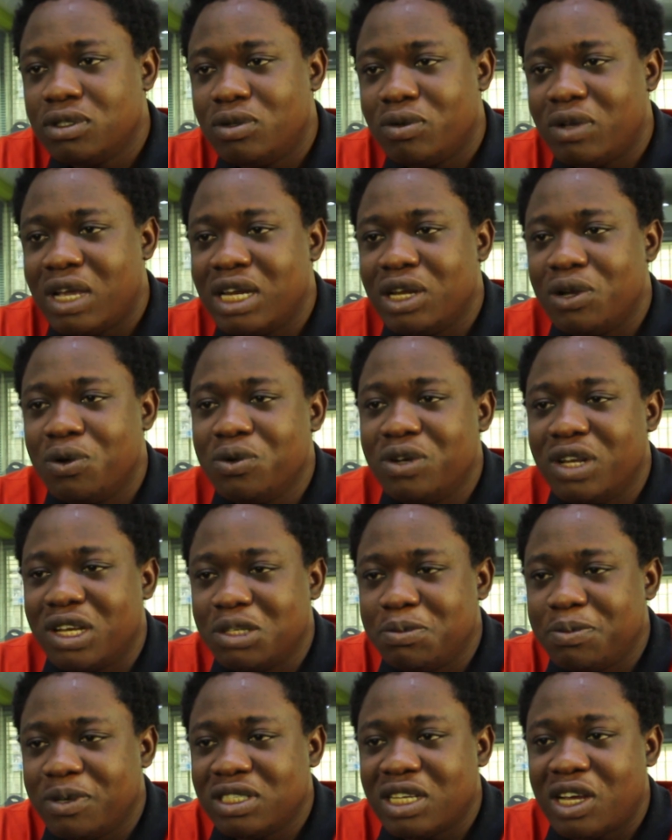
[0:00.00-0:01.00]
To get a good
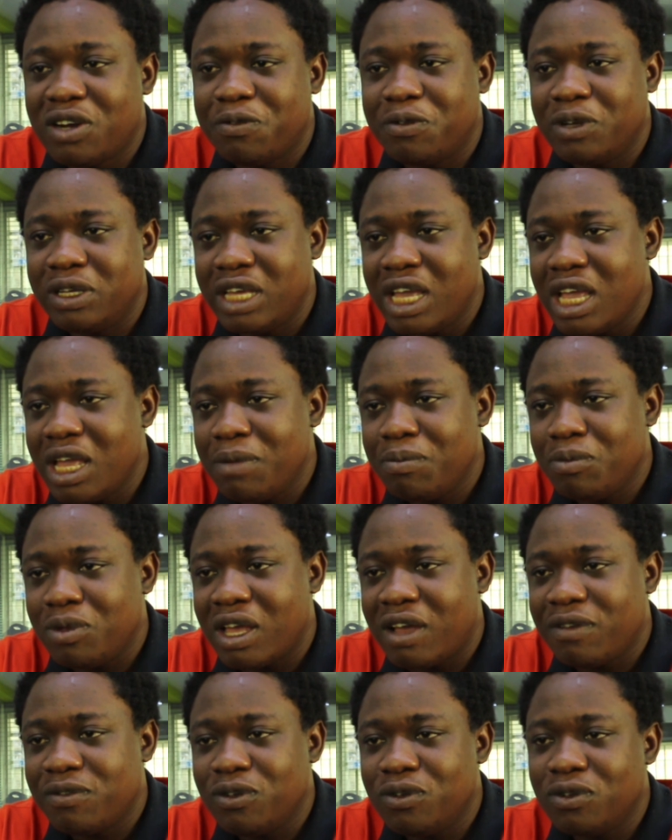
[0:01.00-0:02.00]
experience out of a game,
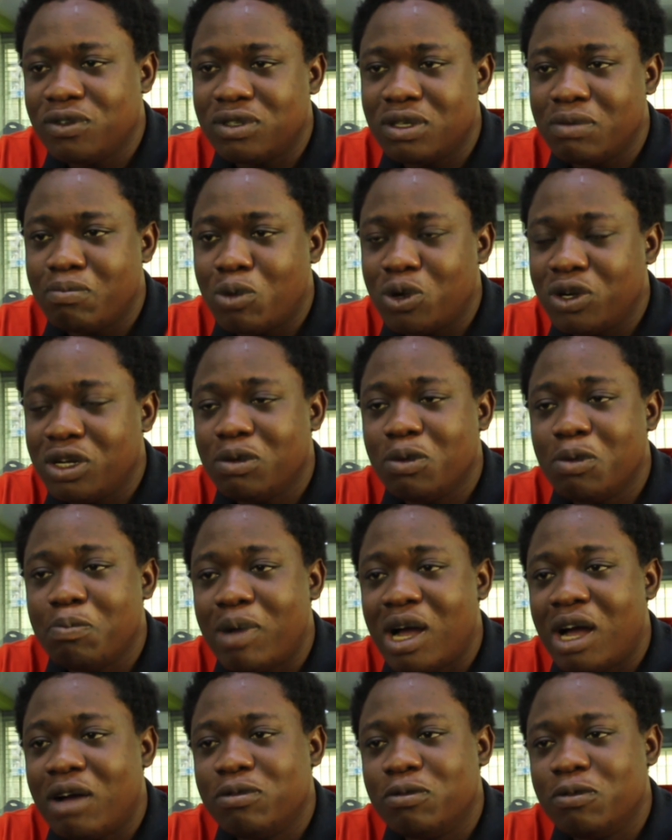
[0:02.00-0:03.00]
you have to use a moderately
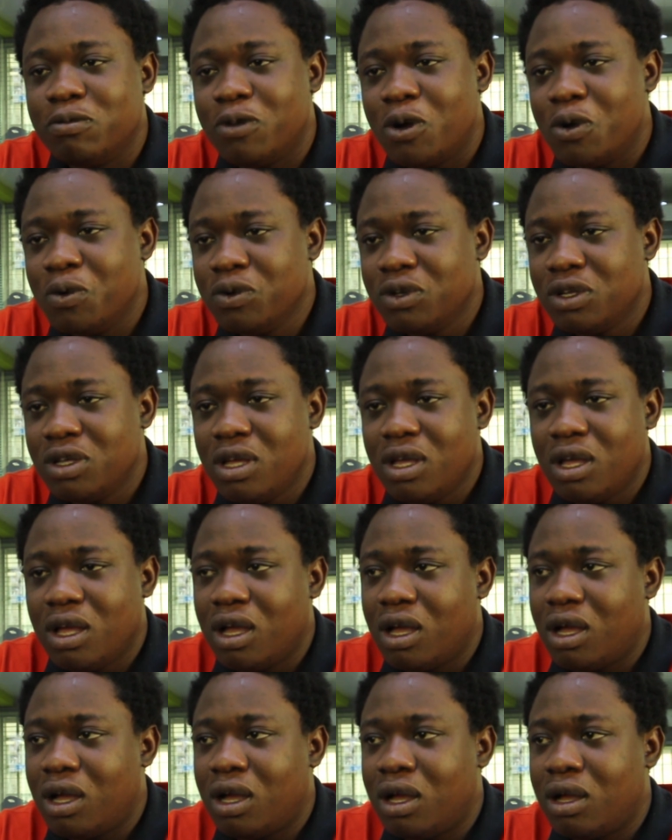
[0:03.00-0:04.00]
powerful phone,
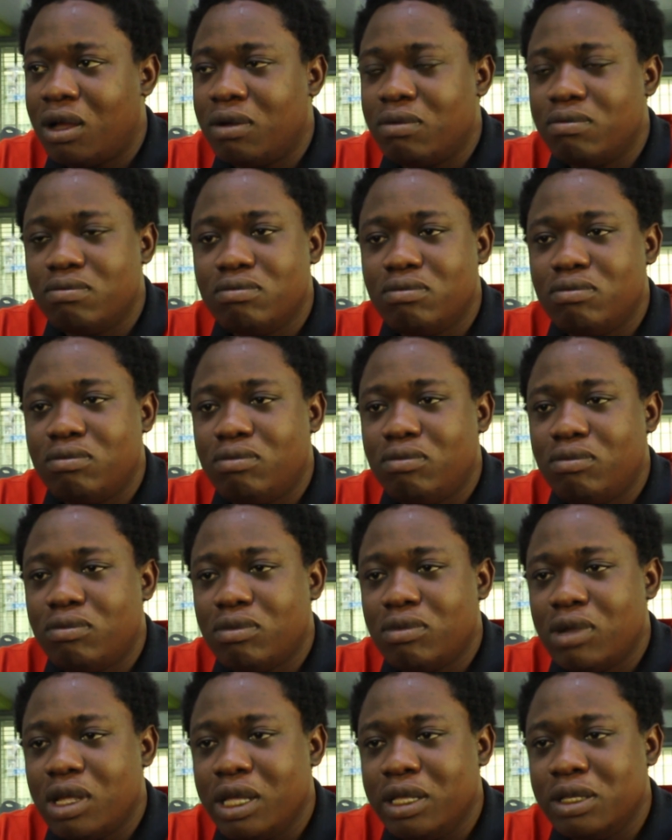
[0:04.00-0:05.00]

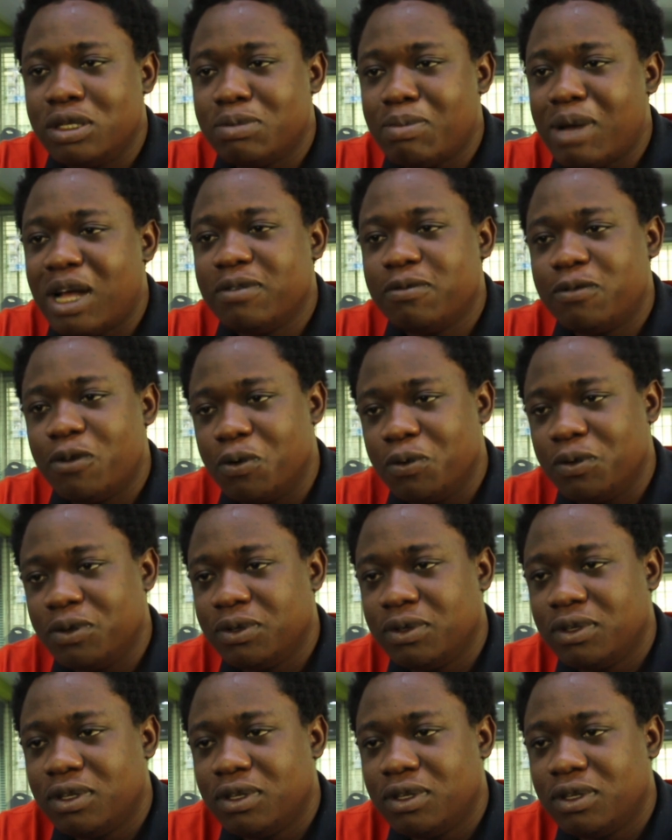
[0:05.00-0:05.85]
a smartphone.